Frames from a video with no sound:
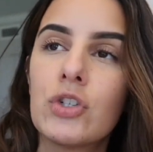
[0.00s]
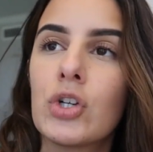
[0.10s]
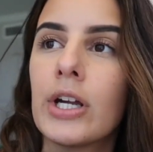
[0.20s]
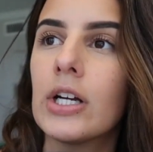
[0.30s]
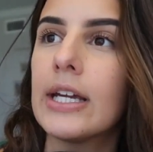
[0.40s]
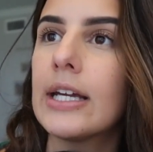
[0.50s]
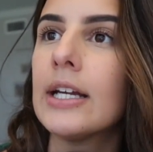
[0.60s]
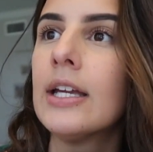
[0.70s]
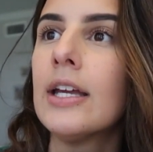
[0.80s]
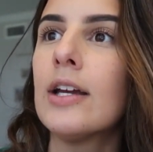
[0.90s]

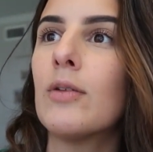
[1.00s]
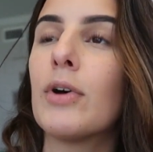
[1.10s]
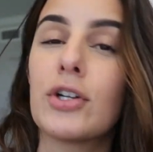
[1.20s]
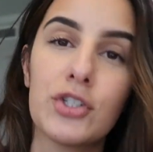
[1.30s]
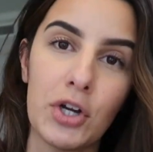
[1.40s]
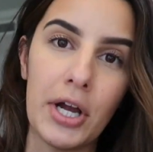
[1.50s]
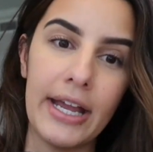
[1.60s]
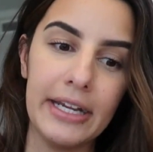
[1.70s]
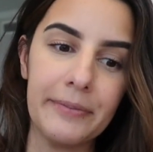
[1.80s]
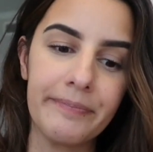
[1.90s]
triggering while you're
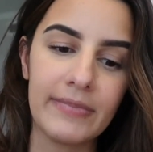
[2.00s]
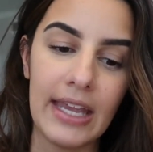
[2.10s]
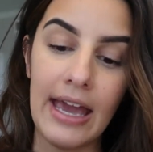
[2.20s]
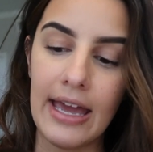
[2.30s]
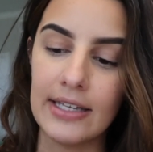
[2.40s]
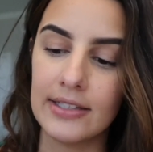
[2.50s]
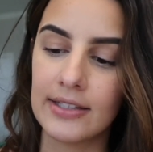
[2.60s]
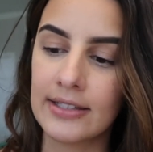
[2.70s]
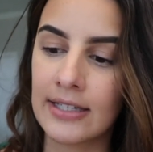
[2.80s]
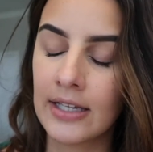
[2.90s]
trying.
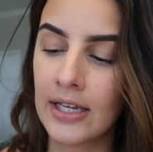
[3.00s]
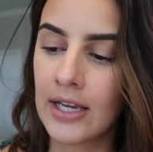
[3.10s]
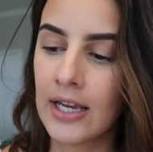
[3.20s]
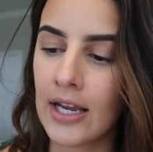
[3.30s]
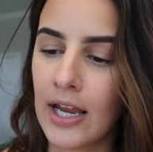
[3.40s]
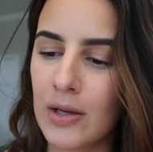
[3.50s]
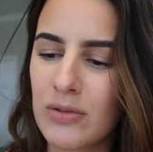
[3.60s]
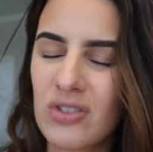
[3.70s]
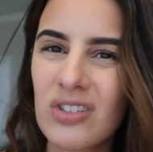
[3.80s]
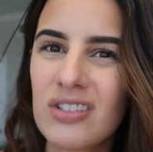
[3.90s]
And it
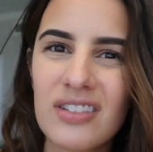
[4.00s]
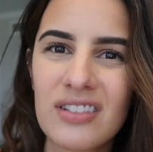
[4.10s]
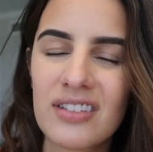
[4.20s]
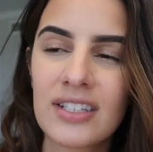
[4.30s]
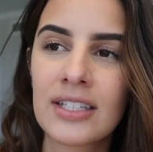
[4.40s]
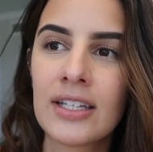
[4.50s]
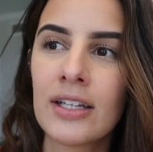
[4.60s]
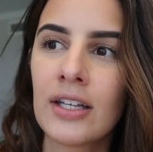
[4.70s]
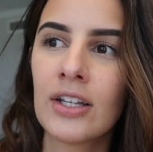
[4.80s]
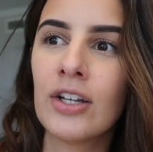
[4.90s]
was just,
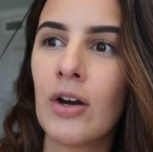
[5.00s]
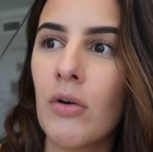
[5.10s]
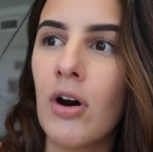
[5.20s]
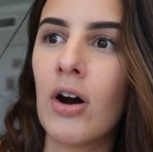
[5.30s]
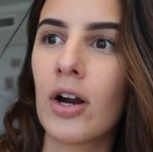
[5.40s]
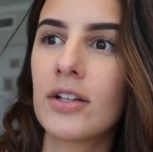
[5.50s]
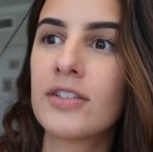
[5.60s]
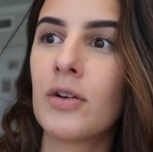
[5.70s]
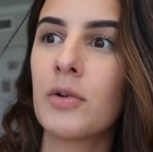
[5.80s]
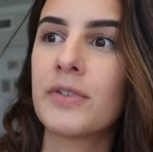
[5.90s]
you know, hard.
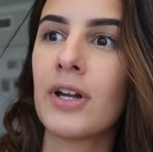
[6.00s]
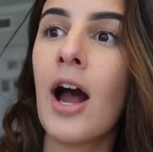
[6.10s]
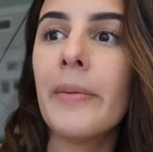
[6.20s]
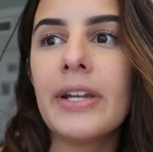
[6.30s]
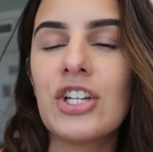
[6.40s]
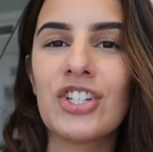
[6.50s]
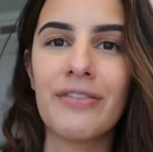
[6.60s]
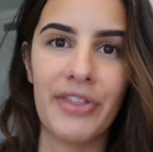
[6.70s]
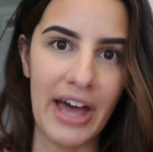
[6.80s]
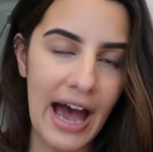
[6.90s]
So it was a combination
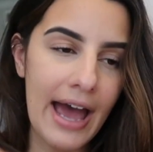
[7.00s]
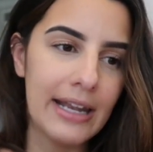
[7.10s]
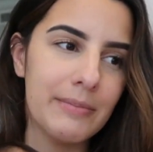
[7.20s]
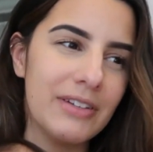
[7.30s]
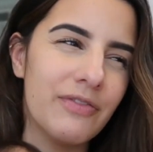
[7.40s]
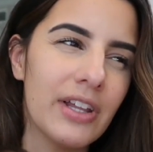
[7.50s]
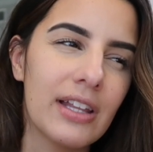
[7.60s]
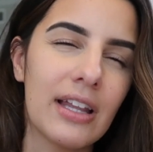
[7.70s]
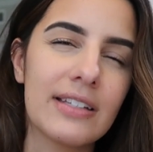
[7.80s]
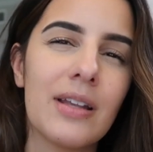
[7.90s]
of that and me
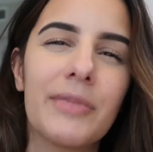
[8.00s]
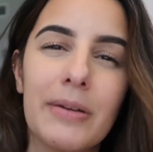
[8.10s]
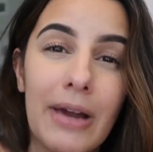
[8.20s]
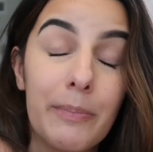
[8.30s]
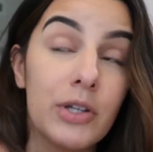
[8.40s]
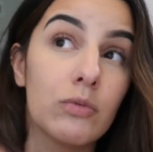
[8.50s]
feeling like something might be